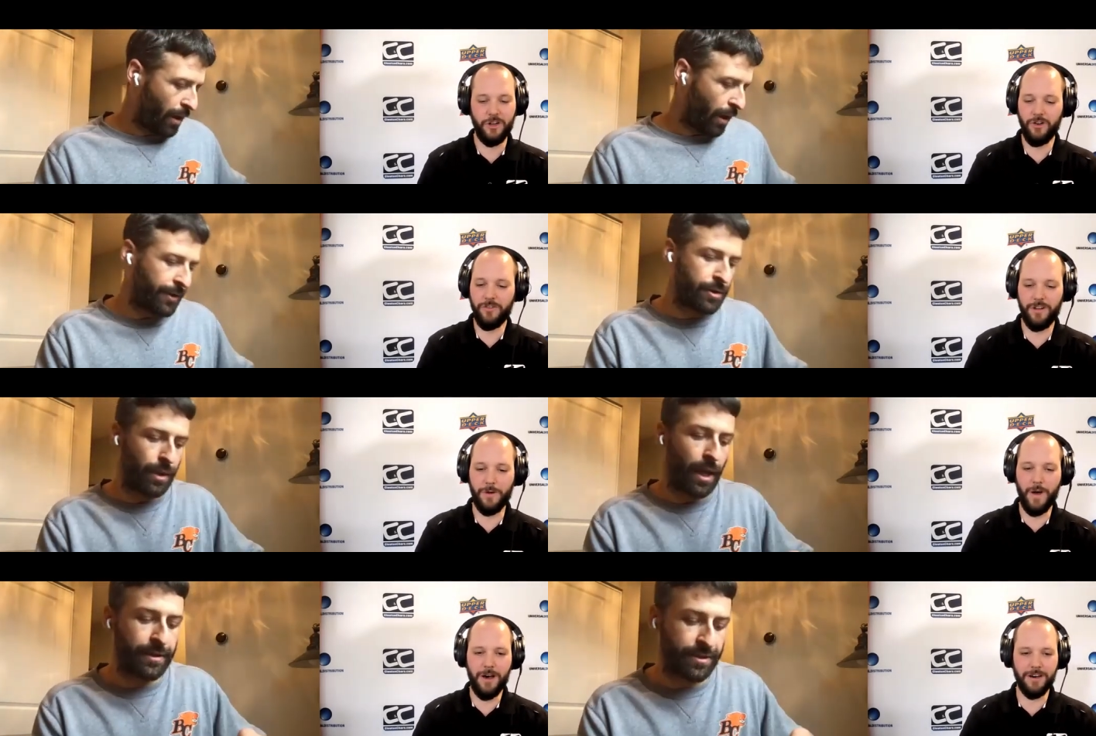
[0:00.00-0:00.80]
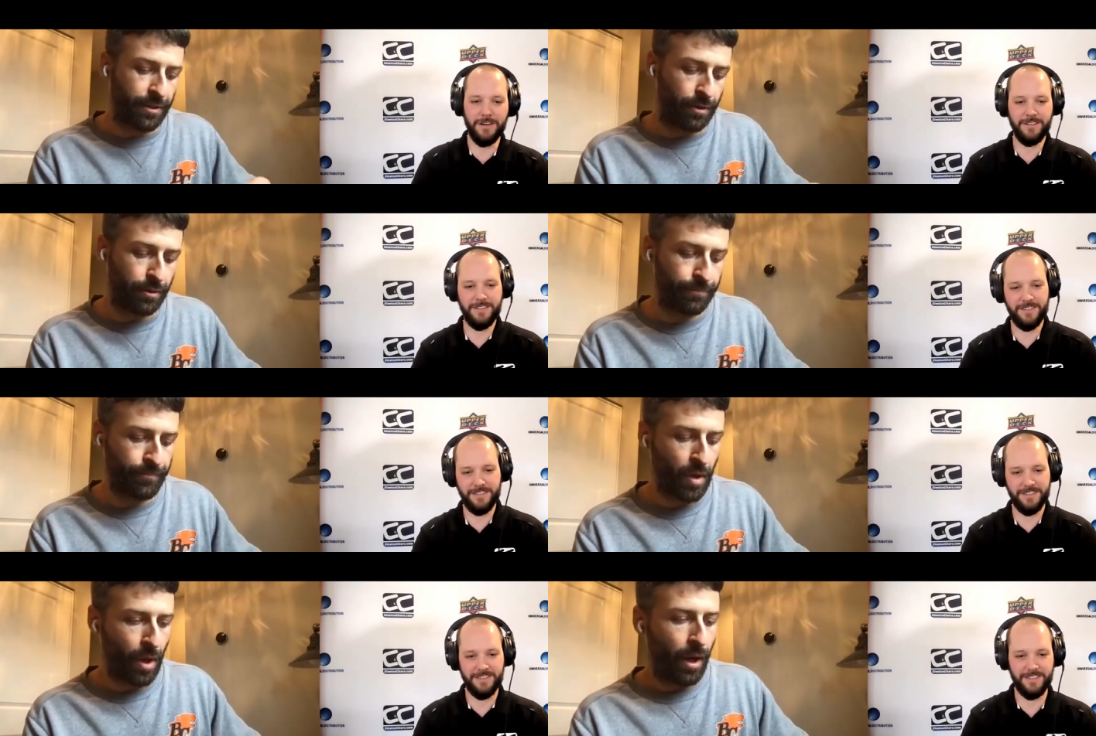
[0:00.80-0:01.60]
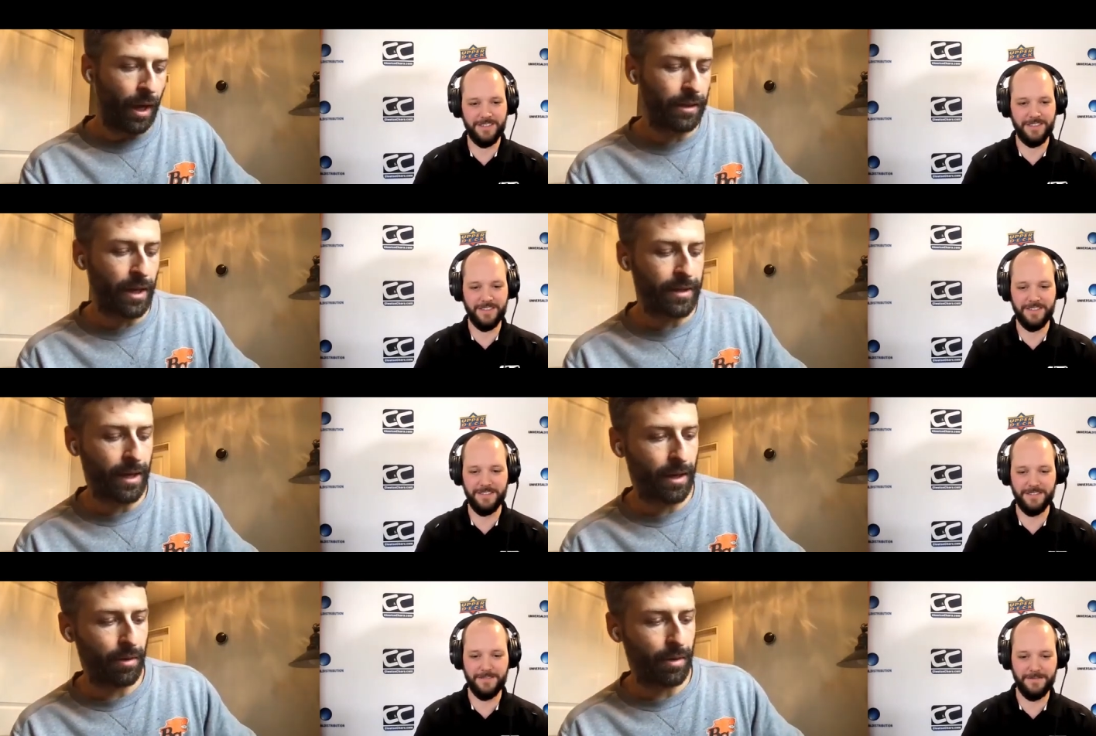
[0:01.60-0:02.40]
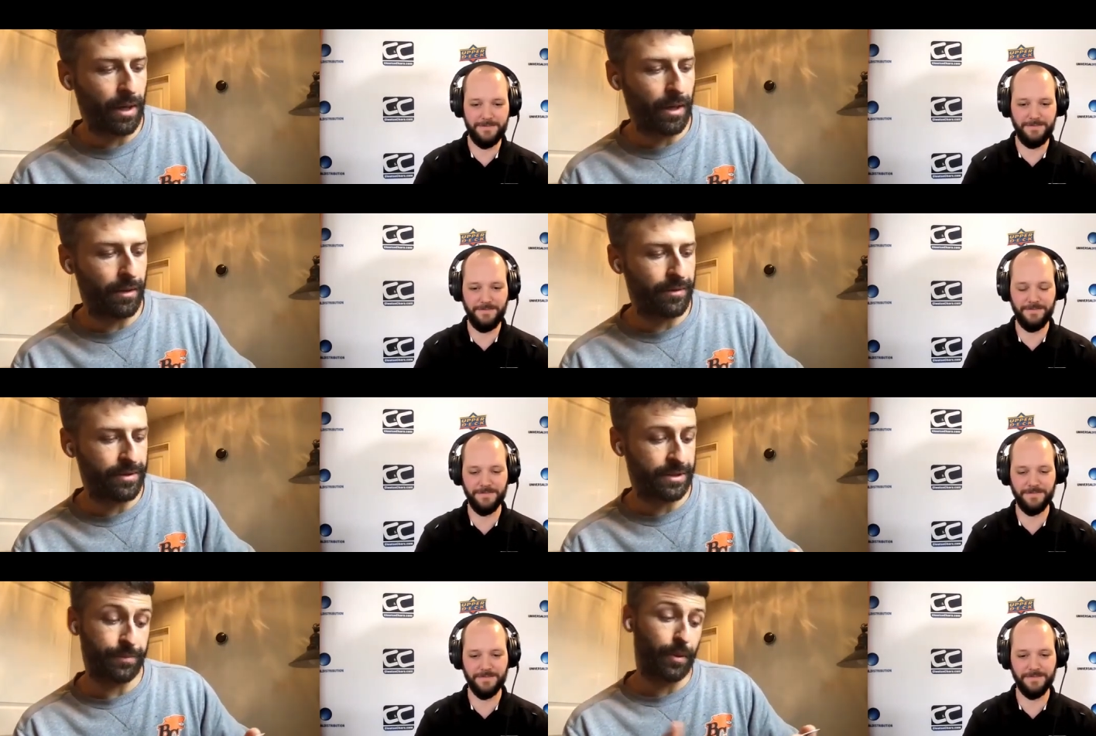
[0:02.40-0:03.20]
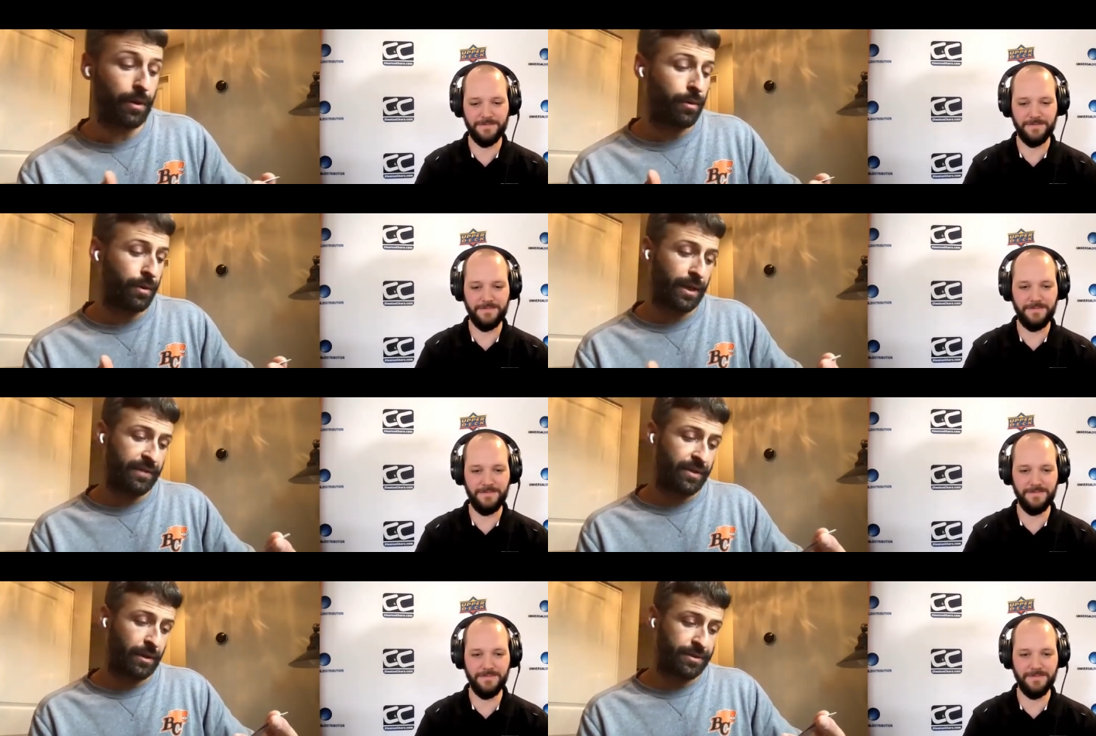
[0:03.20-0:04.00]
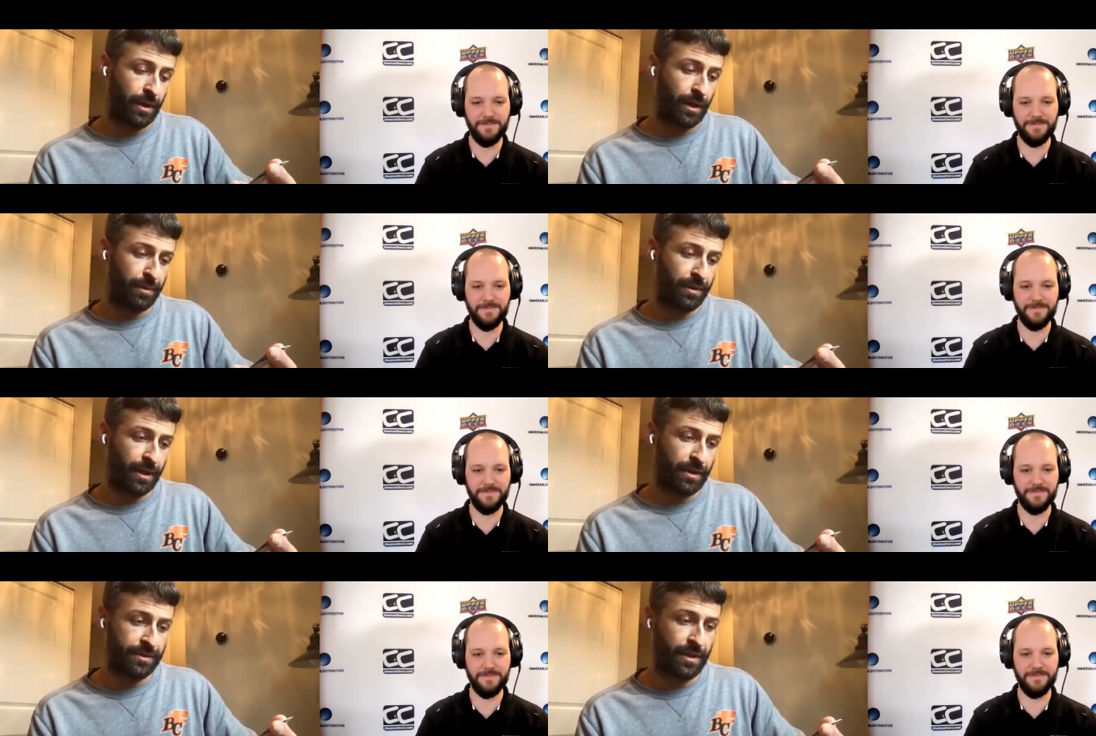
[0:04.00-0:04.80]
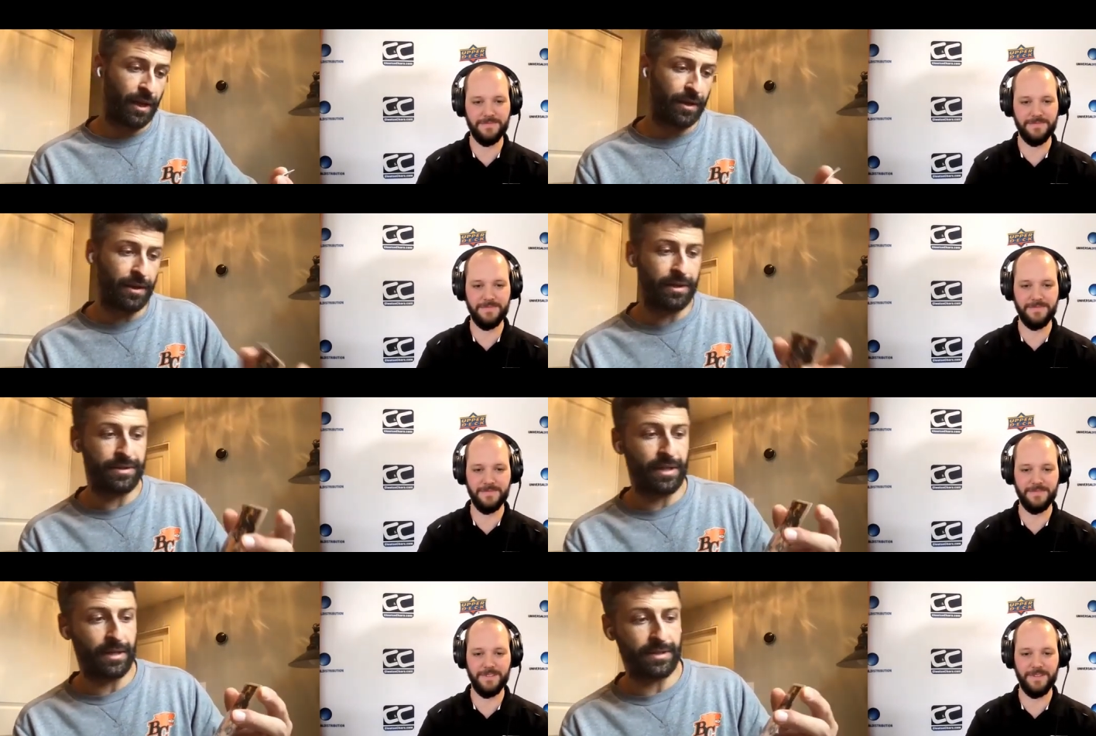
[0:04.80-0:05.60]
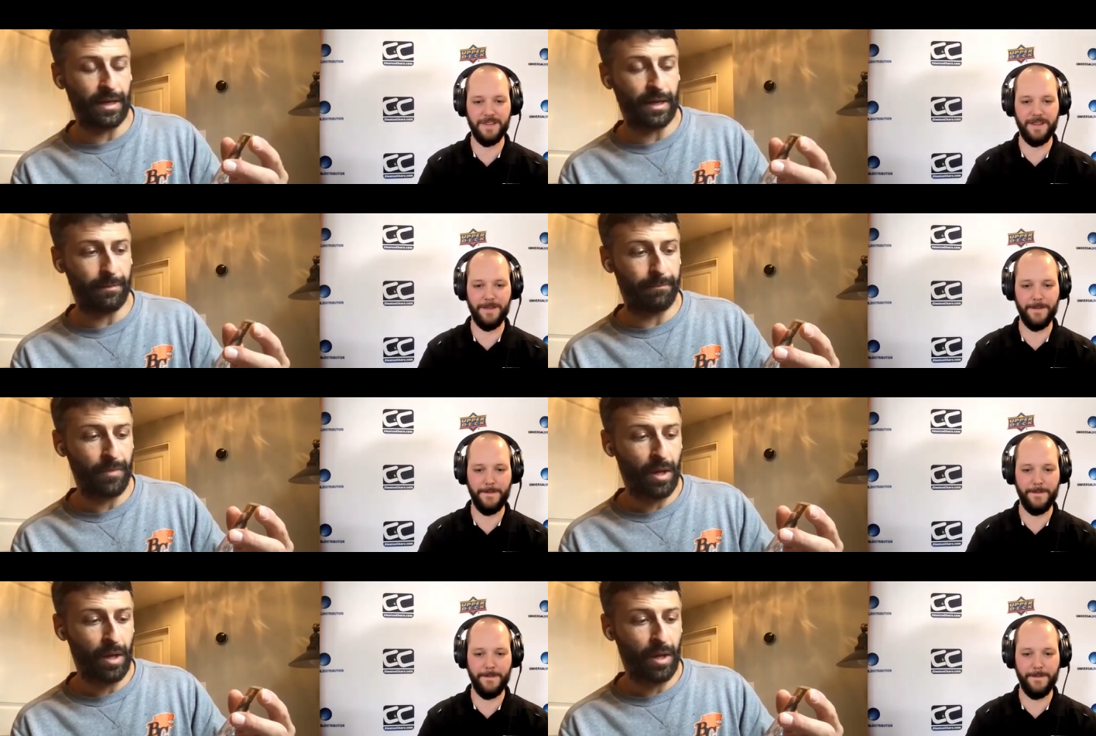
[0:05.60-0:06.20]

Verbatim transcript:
Speaker 1: I really do well. like too. I like how uh, this is pretty cool that I've noticed that Upper Deck has done is that, um,